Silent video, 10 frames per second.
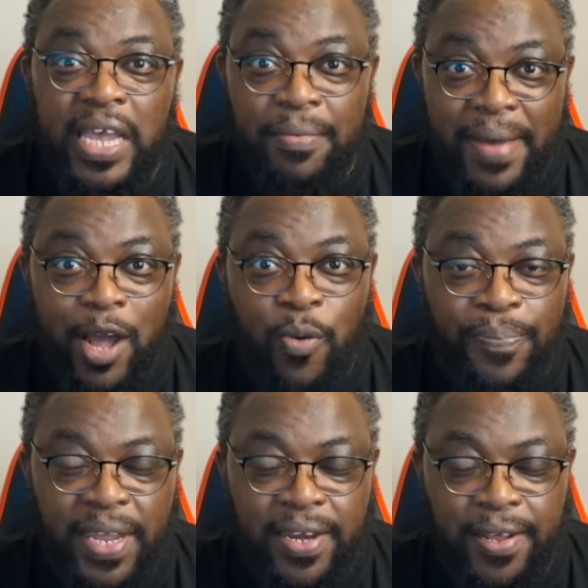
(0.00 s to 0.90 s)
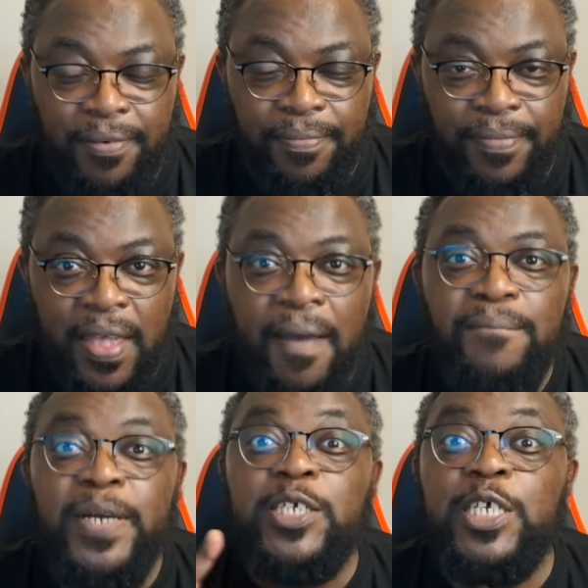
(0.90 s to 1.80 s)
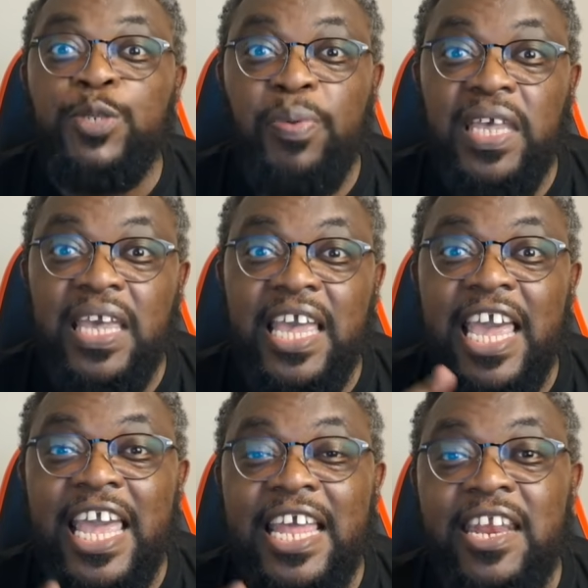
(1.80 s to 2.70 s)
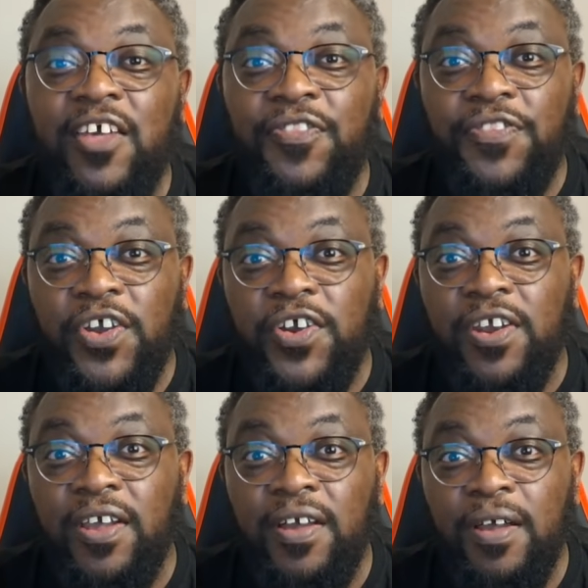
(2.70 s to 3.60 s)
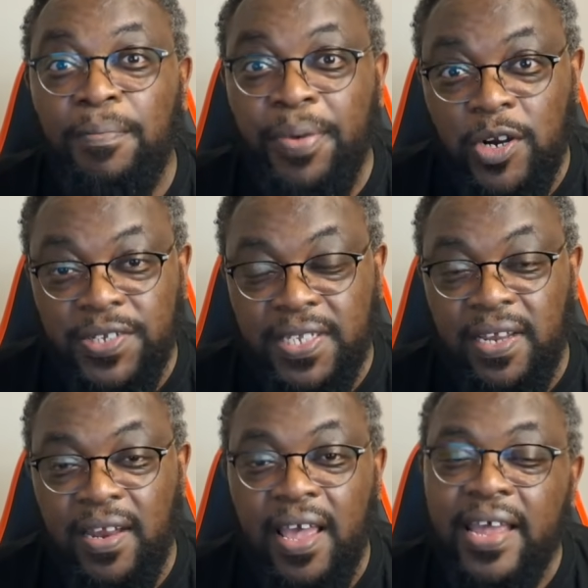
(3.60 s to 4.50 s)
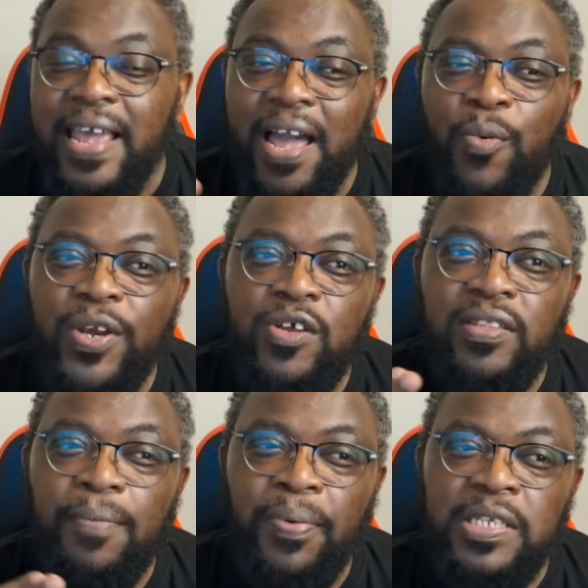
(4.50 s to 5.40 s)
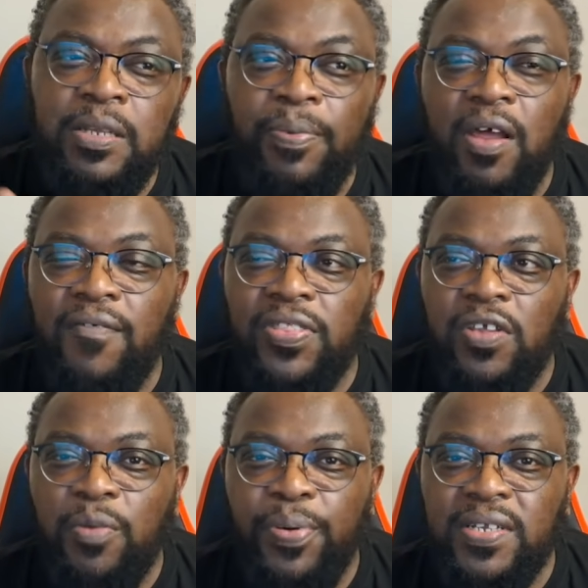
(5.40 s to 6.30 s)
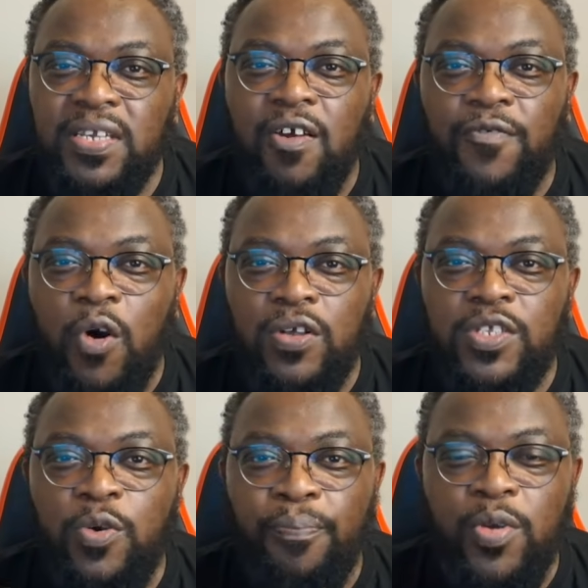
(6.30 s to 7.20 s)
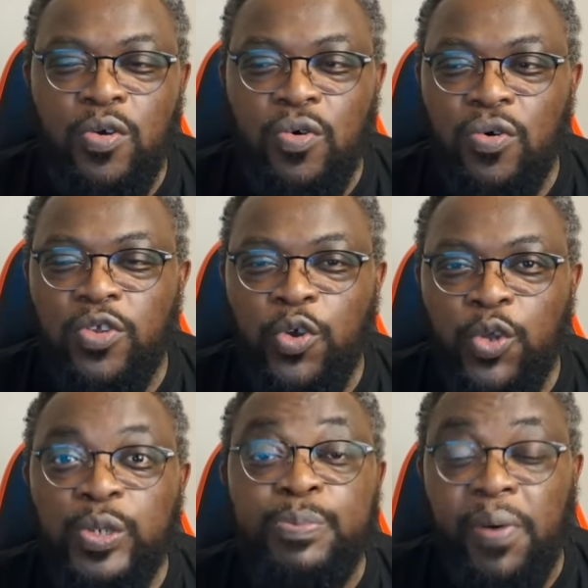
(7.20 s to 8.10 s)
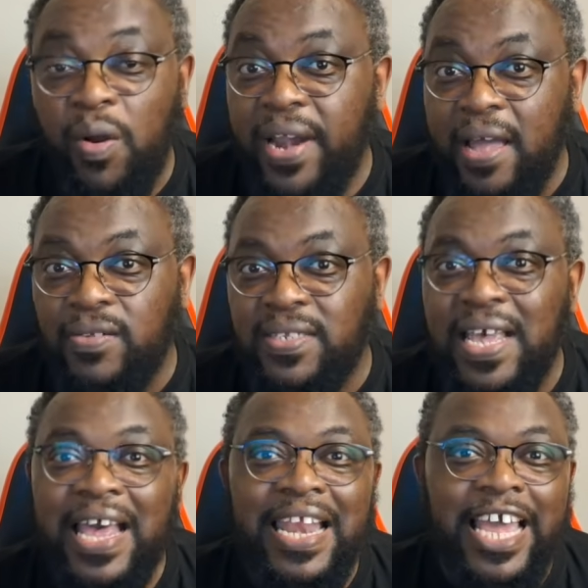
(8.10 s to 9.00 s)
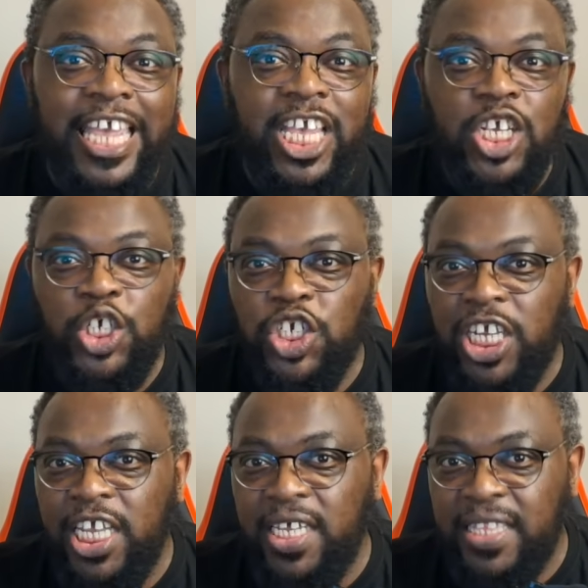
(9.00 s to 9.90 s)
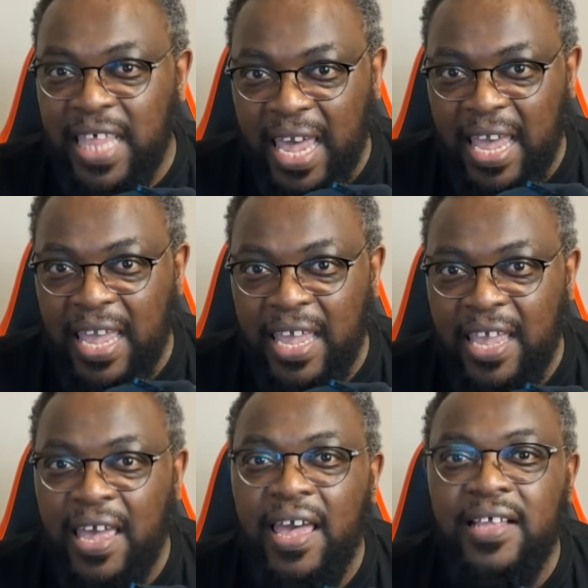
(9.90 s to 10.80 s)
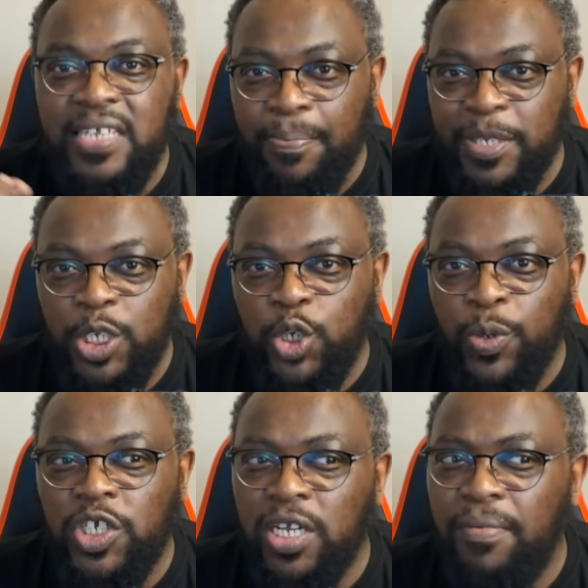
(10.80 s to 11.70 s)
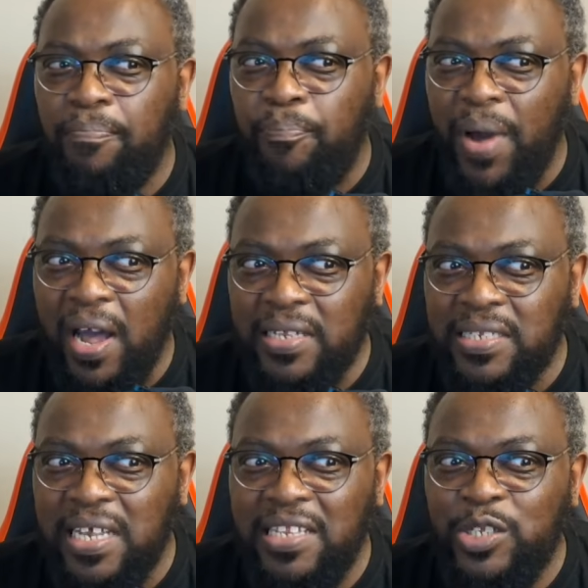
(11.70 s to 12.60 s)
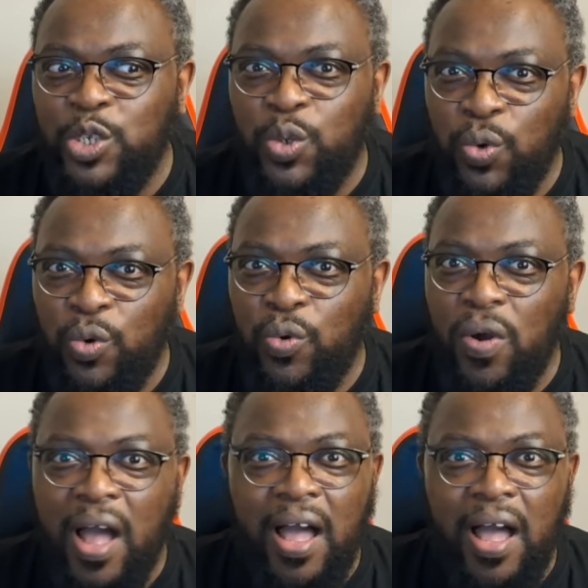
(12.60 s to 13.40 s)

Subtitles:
in my opinion. But she's speaking in third person. Yeah, when you, the principle of a third person, of course, you use pronouns like he, she, they type of situation. But in Zulu,